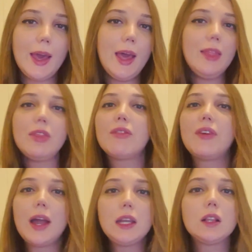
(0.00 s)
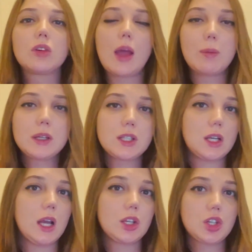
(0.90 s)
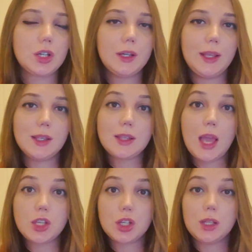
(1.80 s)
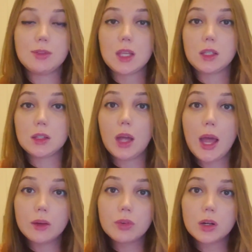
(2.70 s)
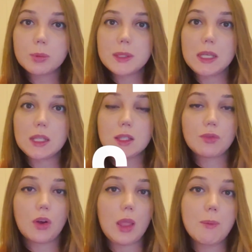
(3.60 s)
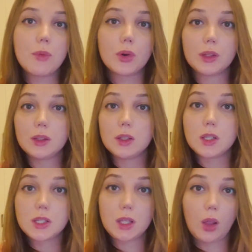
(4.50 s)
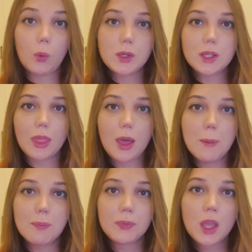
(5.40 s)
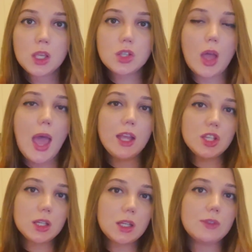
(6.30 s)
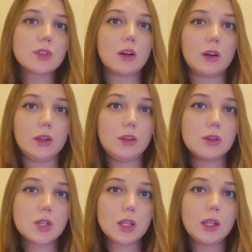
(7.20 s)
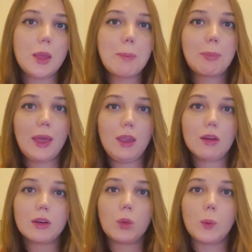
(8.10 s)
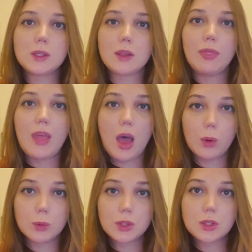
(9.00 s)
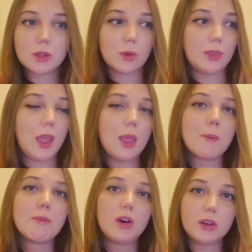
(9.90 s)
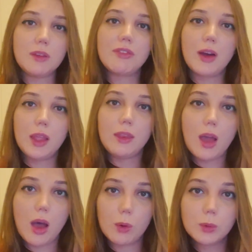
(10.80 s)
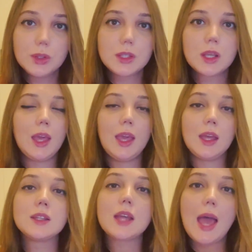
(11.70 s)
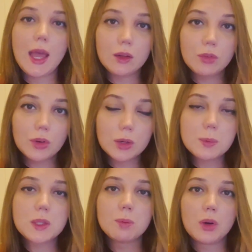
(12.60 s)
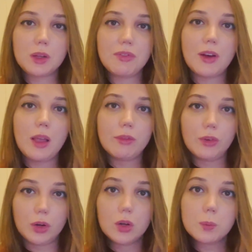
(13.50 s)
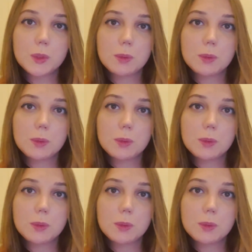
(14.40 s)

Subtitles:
And the final grammar structure is adjectives and adverbs. It's very important to distinguish them. So adjectives are usually paired with nouns, so they modify nouns, and adverbs modify verbs,